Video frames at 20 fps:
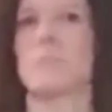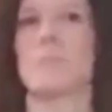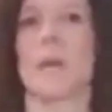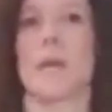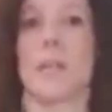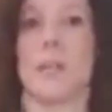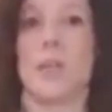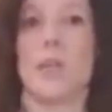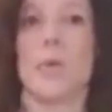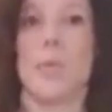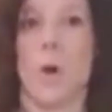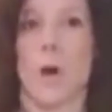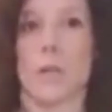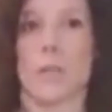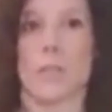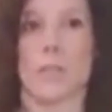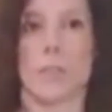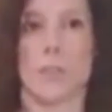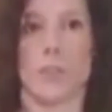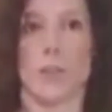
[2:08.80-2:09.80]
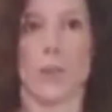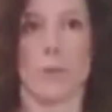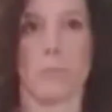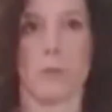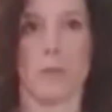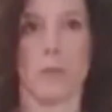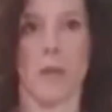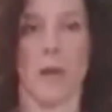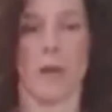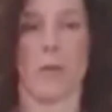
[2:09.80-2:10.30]
and you want to
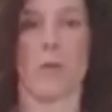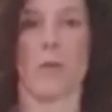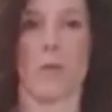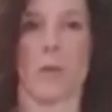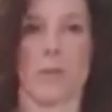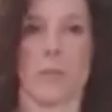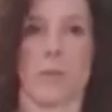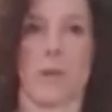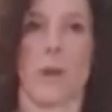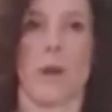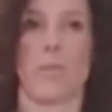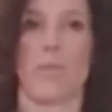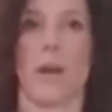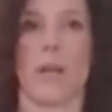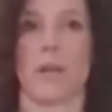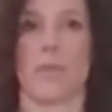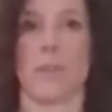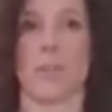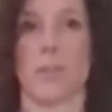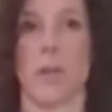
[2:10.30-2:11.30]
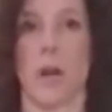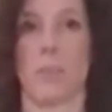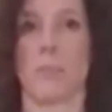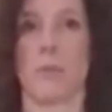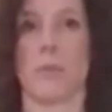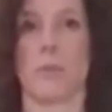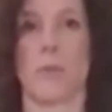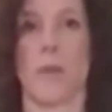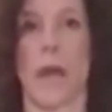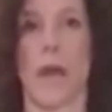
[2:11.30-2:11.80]
determine how coarse or how fine of a chop
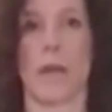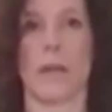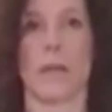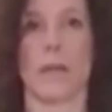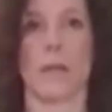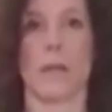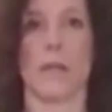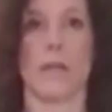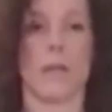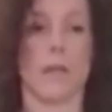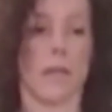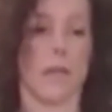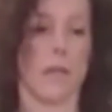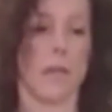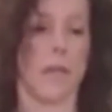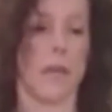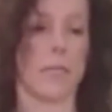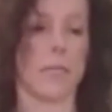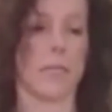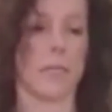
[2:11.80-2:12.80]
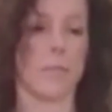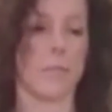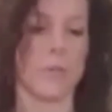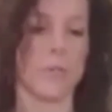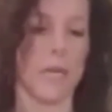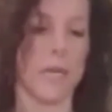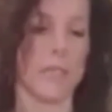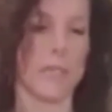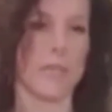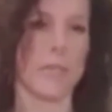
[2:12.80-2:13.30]
you get. It has a little
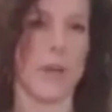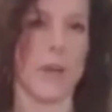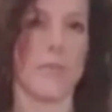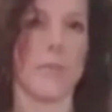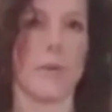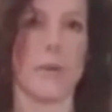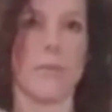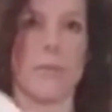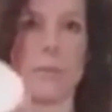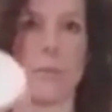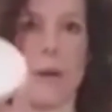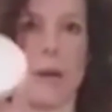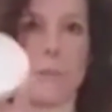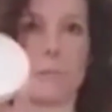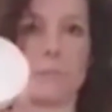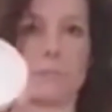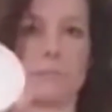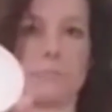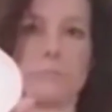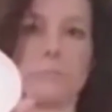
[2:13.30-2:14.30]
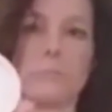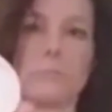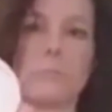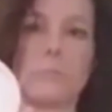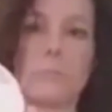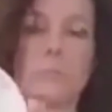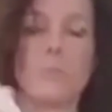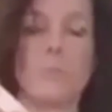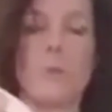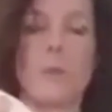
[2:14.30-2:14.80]
protective cover on the top,
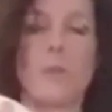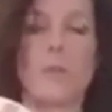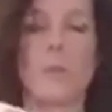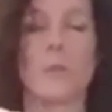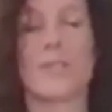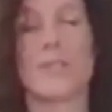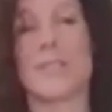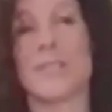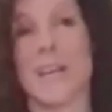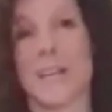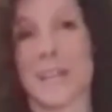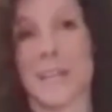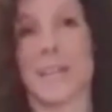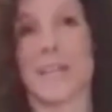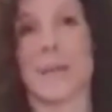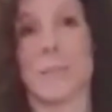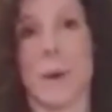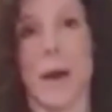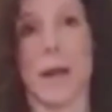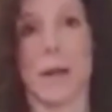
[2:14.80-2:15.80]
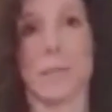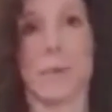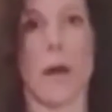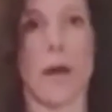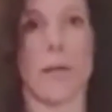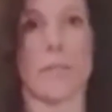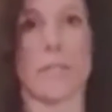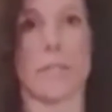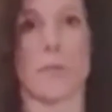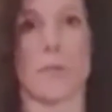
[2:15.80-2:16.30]
which is technically the bottom. I
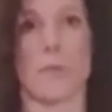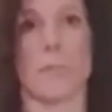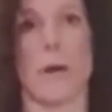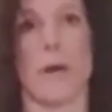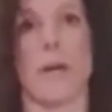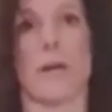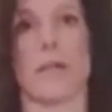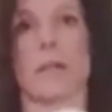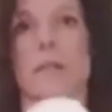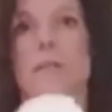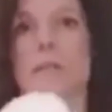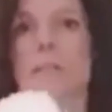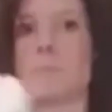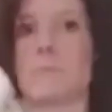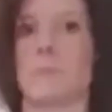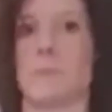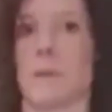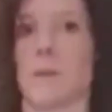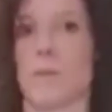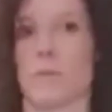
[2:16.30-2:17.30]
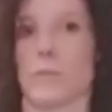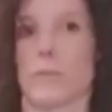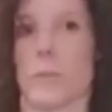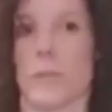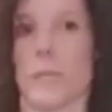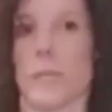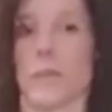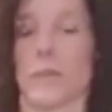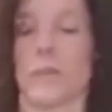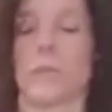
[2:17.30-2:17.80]
store mine over
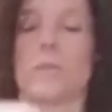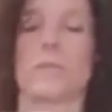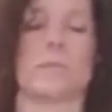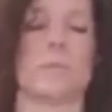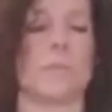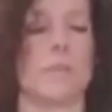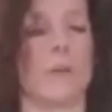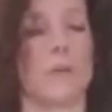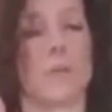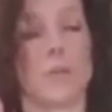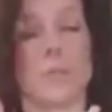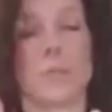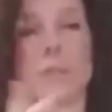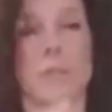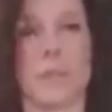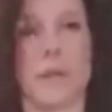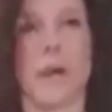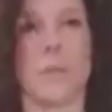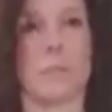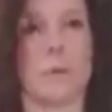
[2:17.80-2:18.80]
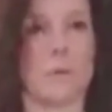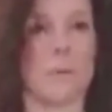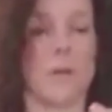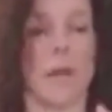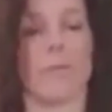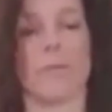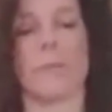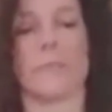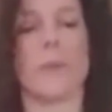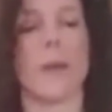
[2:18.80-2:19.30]
here, so it's the top, but
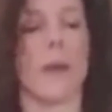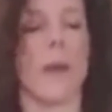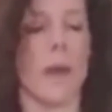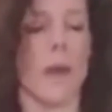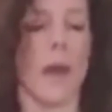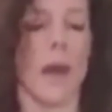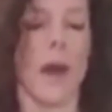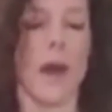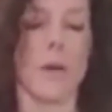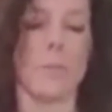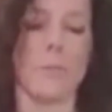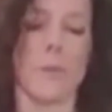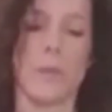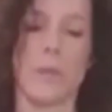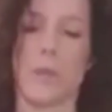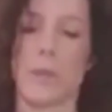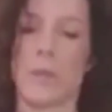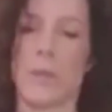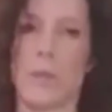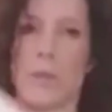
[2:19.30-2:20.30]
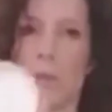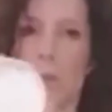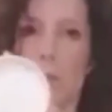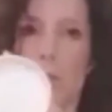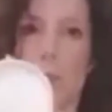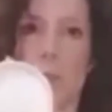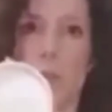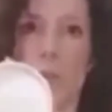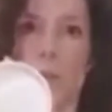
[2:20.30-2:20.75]
whatever. You